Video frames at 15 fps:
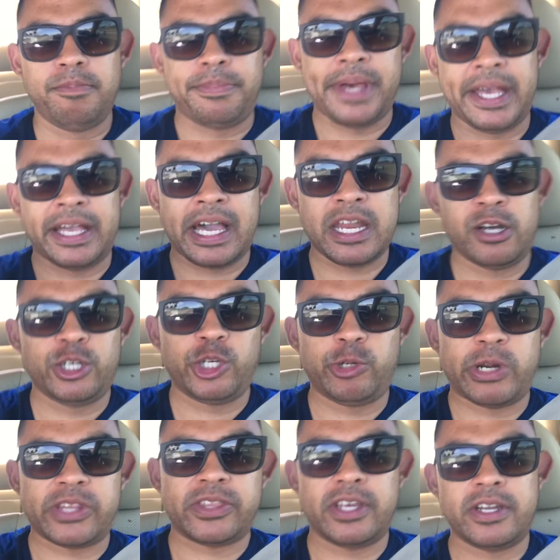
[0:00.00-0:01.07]
Bang energy
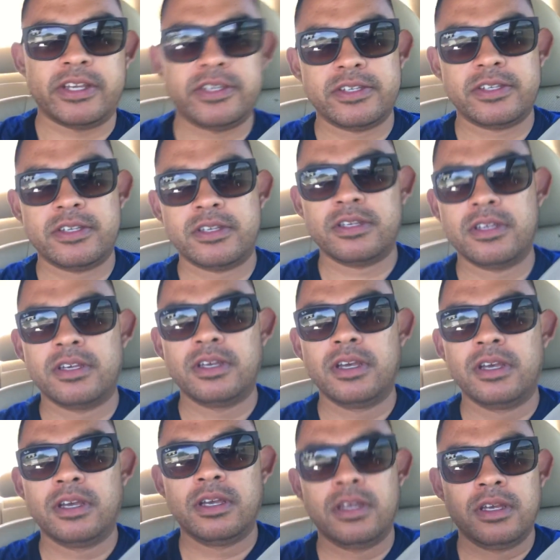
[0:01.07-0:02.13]
drink, that is.
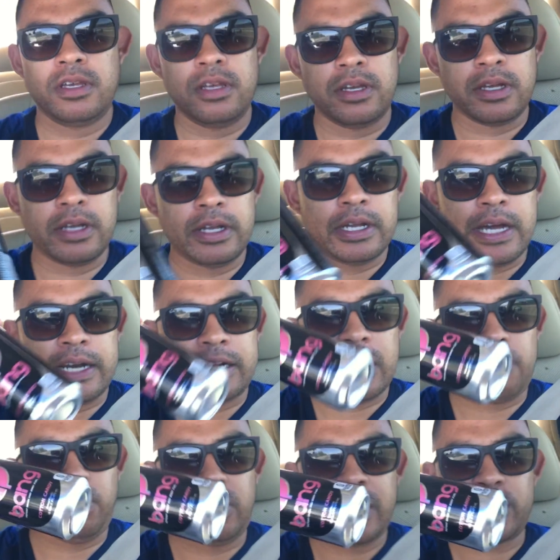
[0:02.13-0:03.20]
Got a
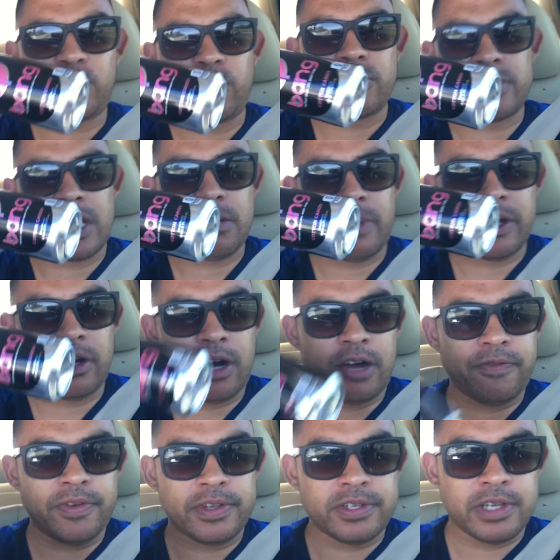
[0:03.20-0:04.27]
couple extras at my
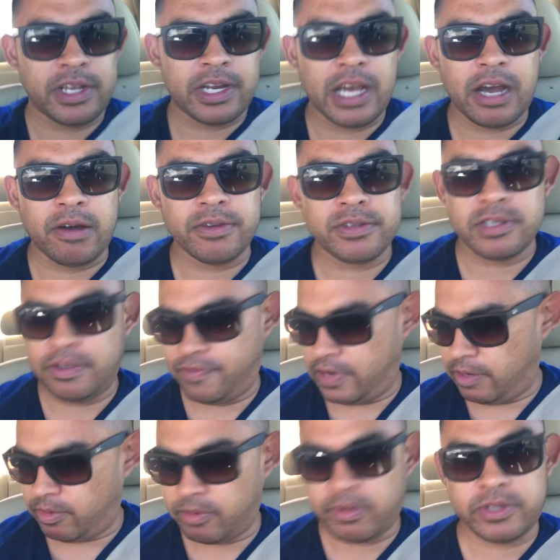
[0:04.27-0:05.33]
office and house if
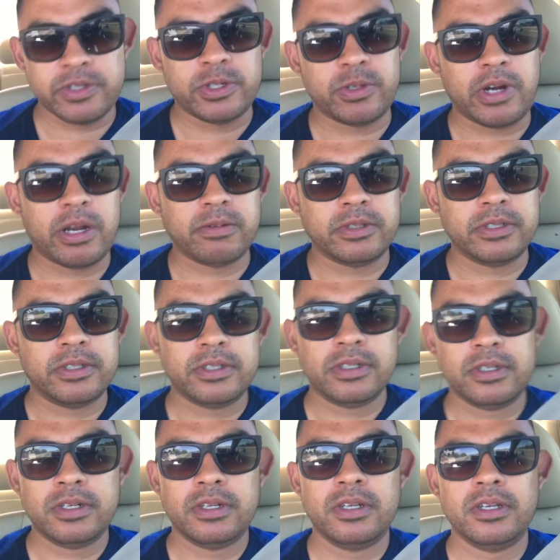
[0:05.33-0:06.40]
anyone wants to try
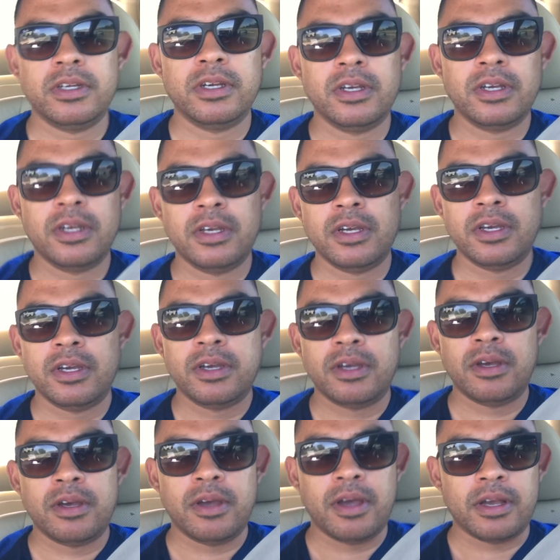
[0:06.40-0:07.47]

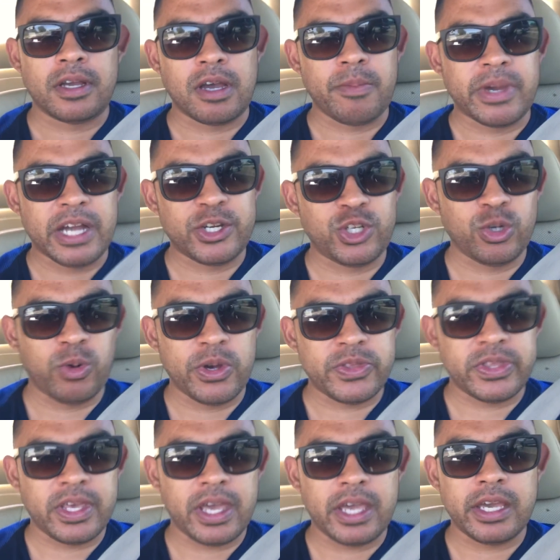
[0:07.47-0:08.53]
one. Coming at you
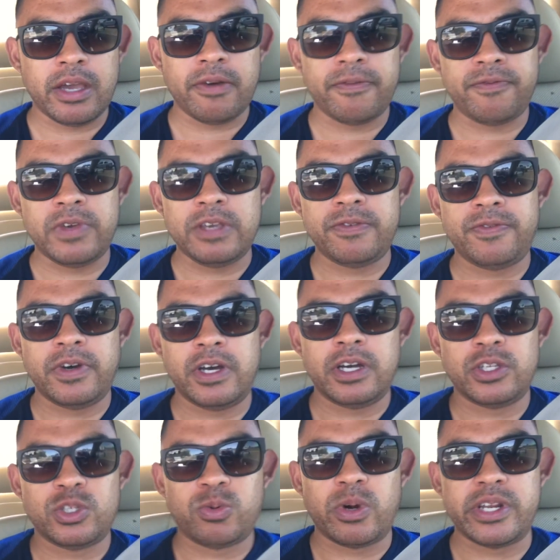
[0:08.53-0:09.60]
with a
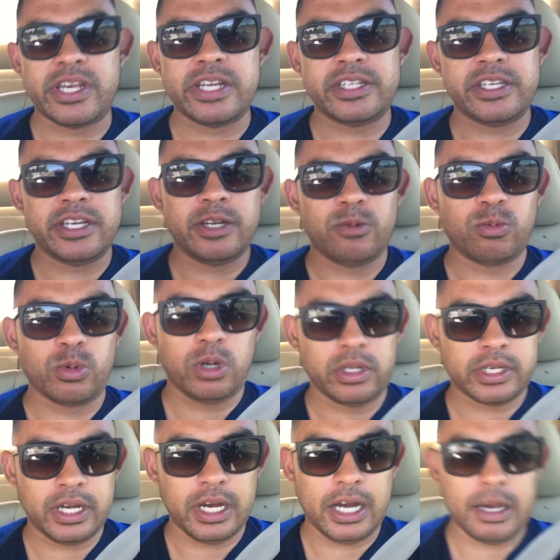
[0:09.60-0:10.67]
FIFA 2018
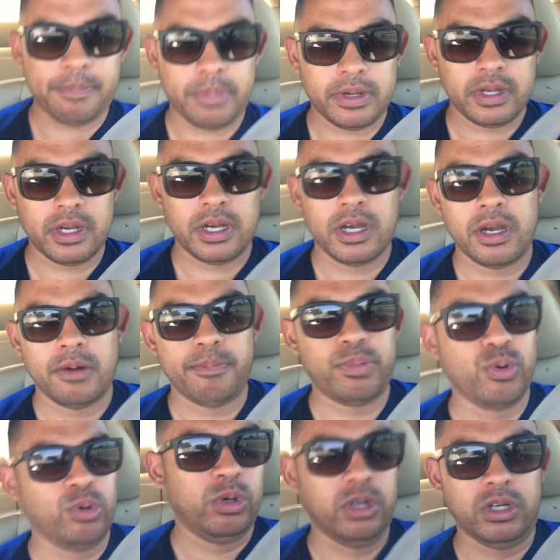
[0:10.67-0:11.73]
World Cup
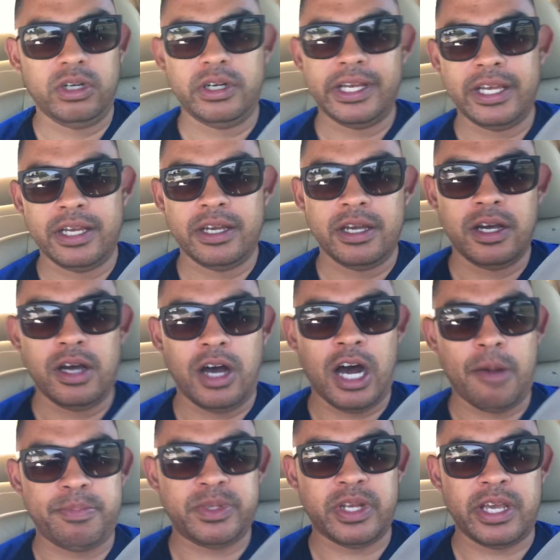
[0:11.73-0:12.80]
pool
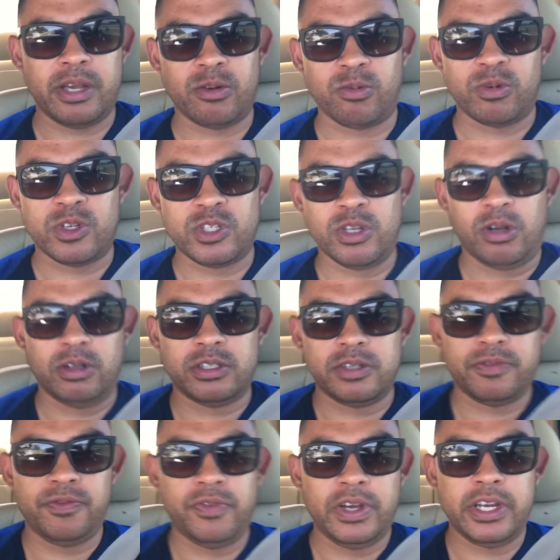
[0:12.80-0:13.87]
update
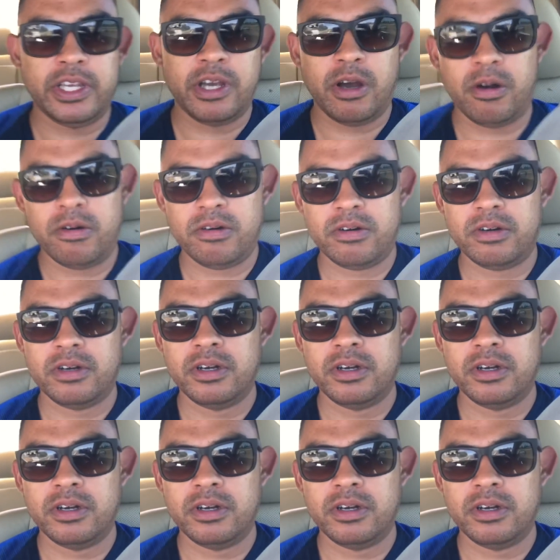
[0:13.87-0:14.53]
result video.